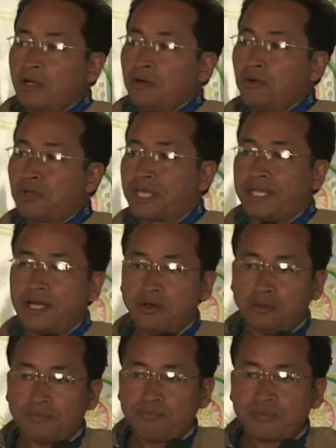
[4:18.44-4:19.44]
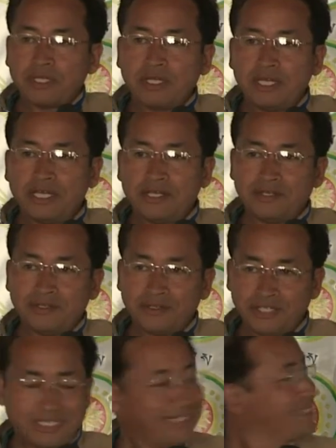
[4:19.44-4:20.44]
Okay, now in
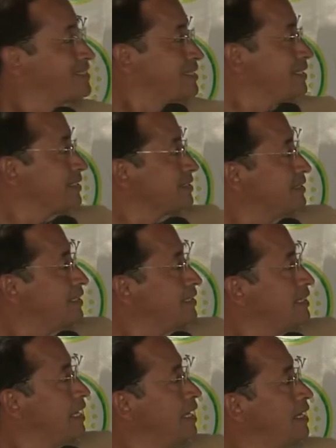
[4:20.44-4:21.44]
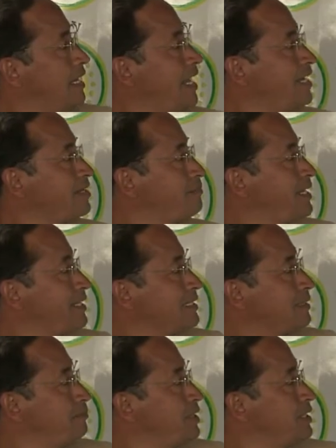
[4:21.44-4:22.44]
these things, then
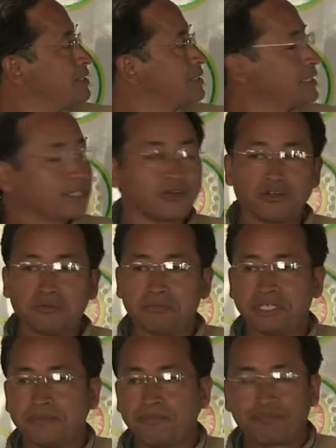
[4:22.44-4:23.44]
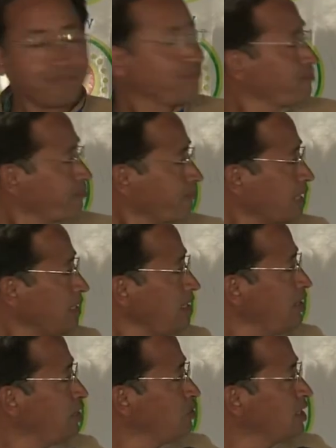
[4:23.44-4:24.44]
land-based economy.
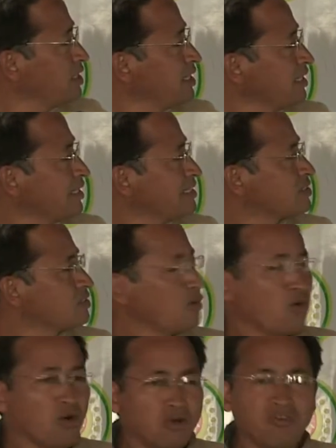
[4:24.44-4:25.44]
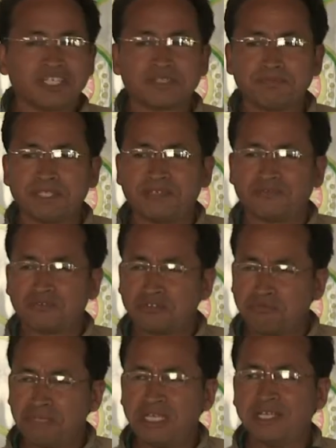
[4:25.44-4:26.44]
Now Ladakh has always been, for
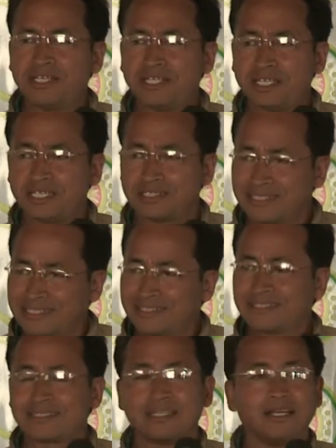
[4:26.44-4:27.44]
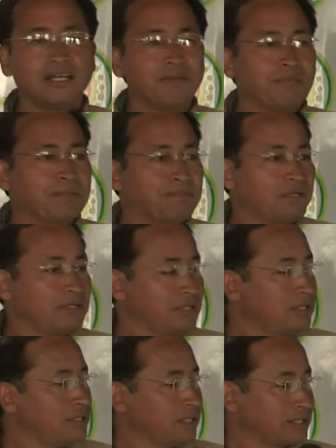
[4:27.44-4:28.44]
millennia, since people
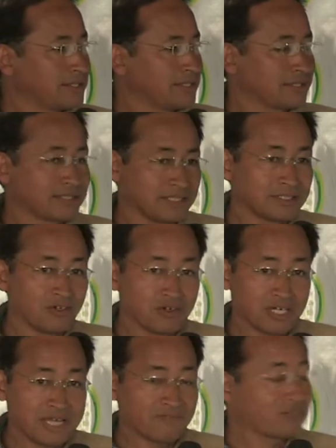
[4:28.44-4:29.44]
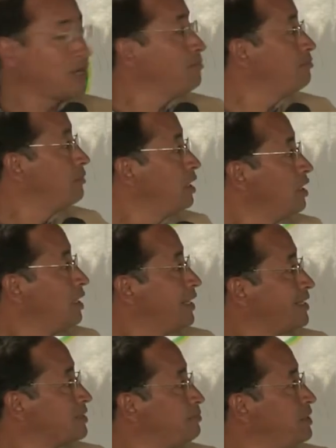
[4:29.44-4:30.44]
existed or have come,
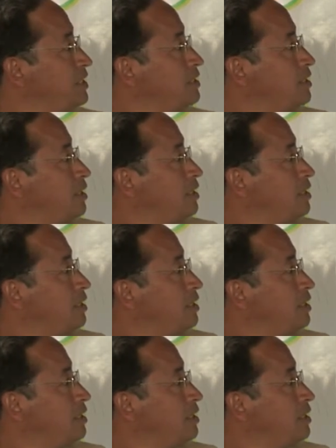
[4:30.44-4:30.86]
has been